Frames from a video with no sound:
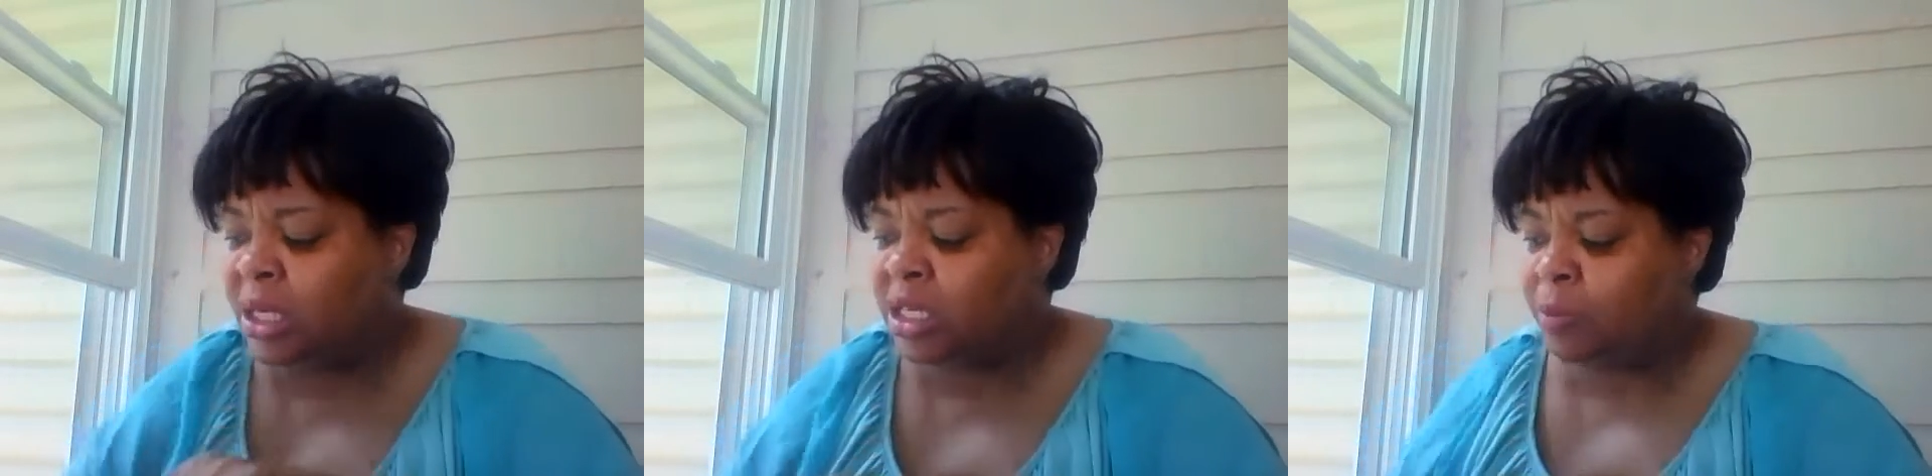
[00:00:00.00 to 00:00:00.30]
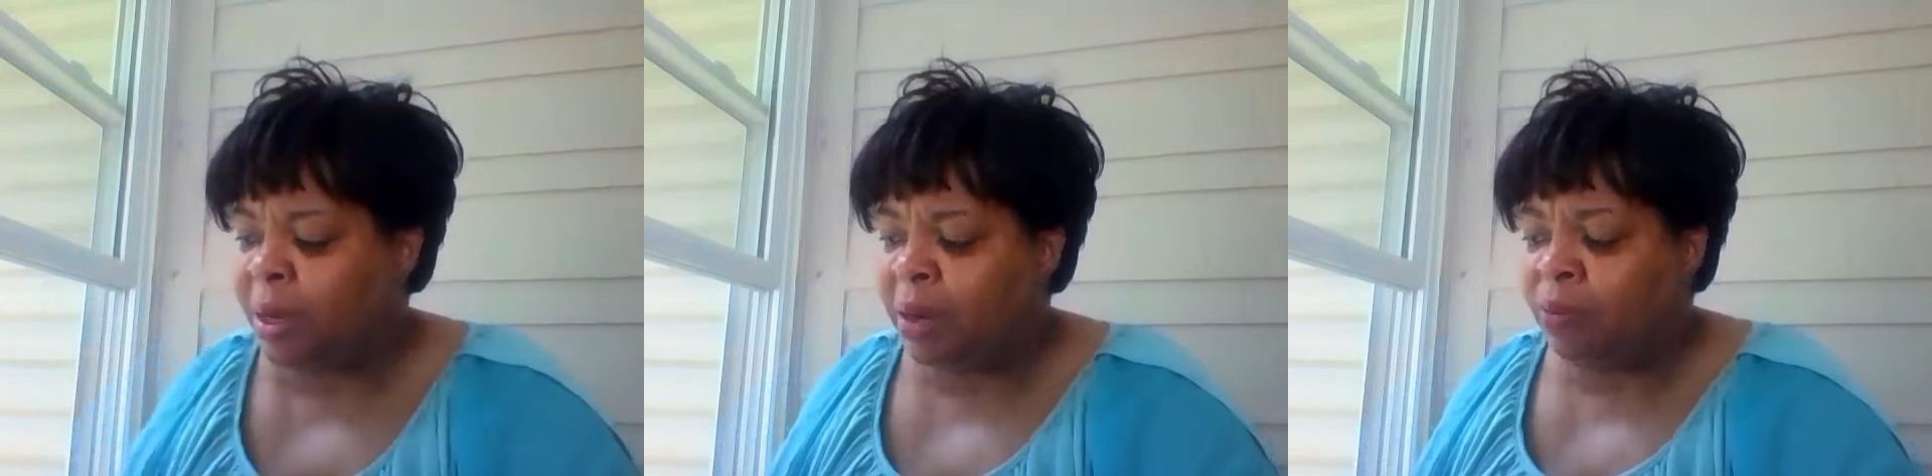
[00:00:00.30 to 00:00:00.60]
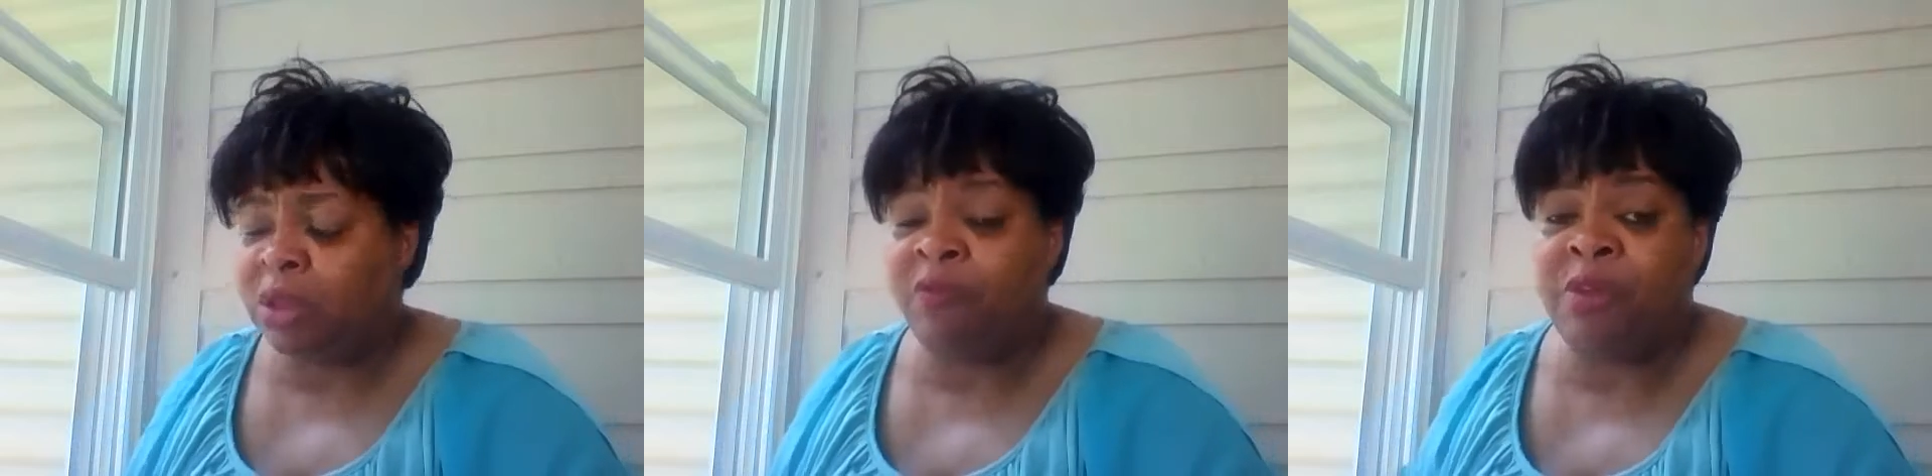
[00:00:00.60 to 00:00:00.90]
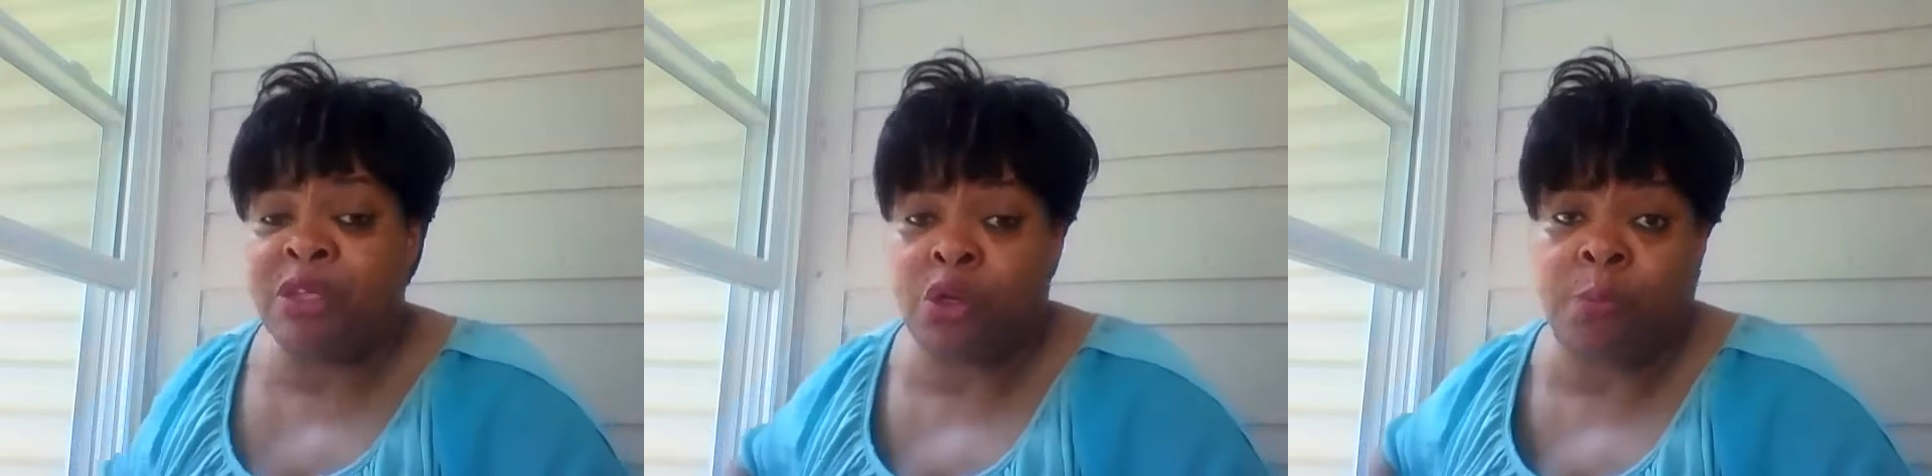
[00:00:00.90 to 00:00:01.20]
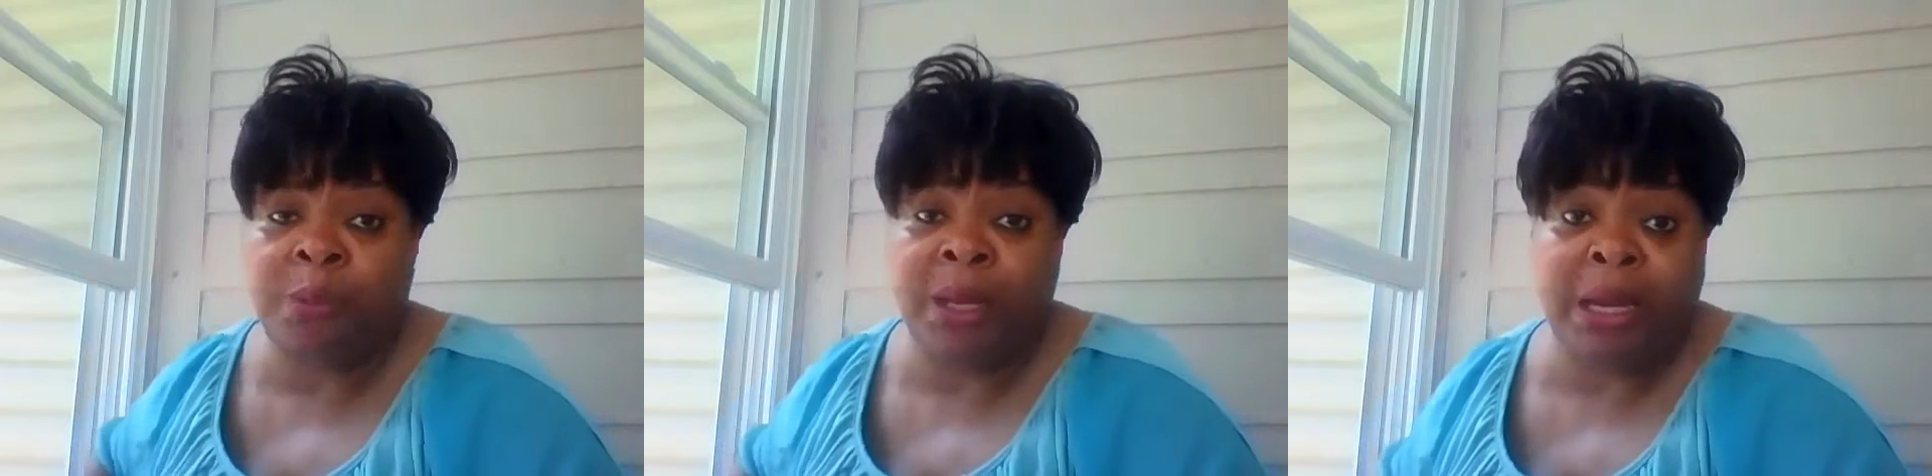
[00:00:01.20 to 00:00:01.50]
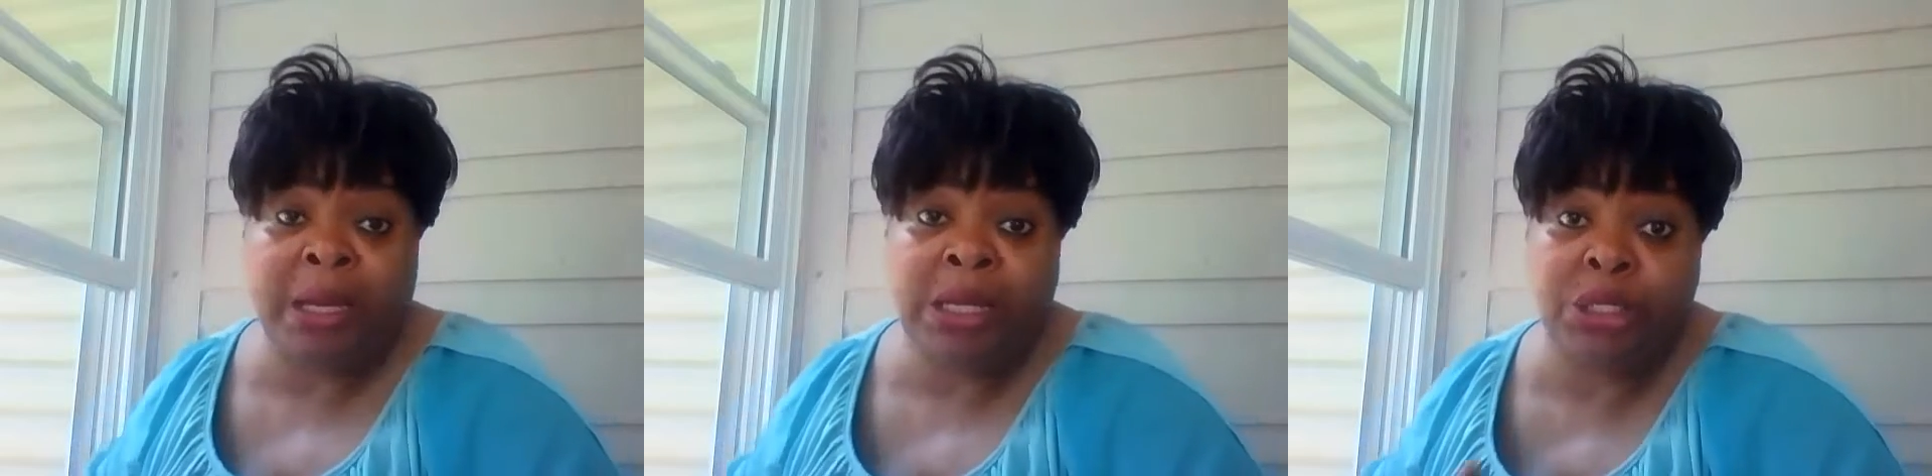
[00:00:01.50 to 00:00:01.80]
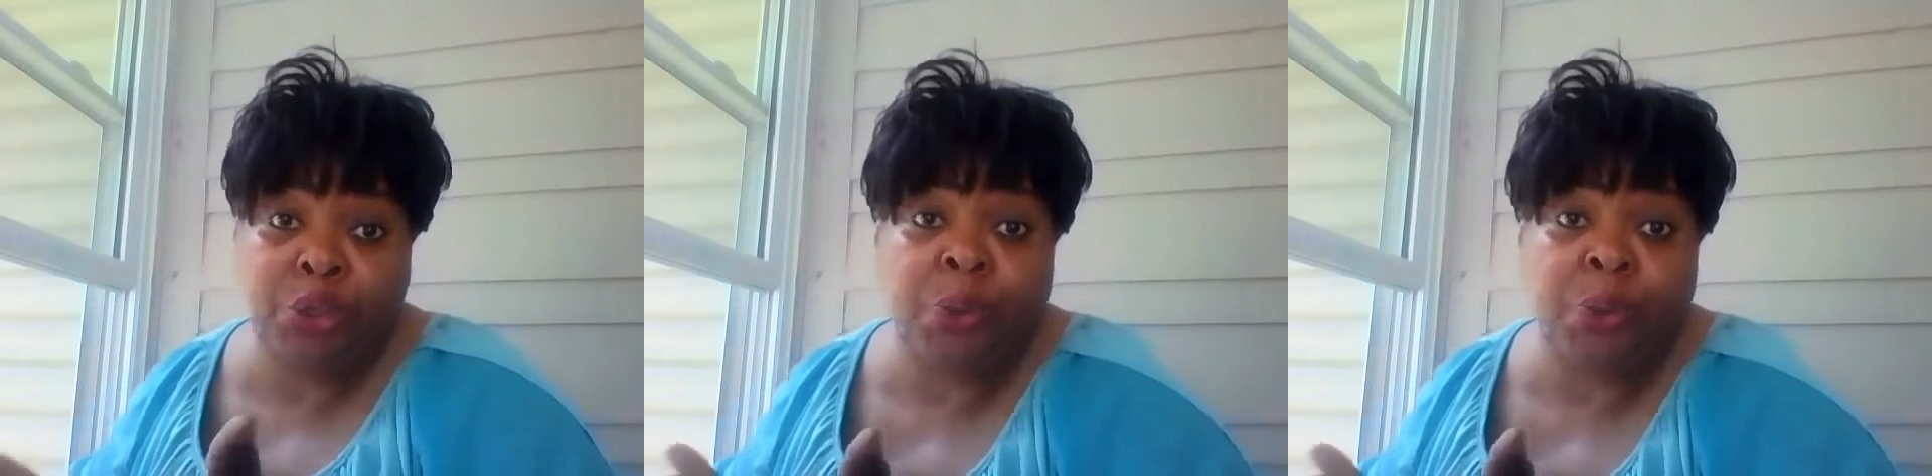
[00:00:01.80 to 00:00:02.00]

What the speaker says: to explain what the physical plane is.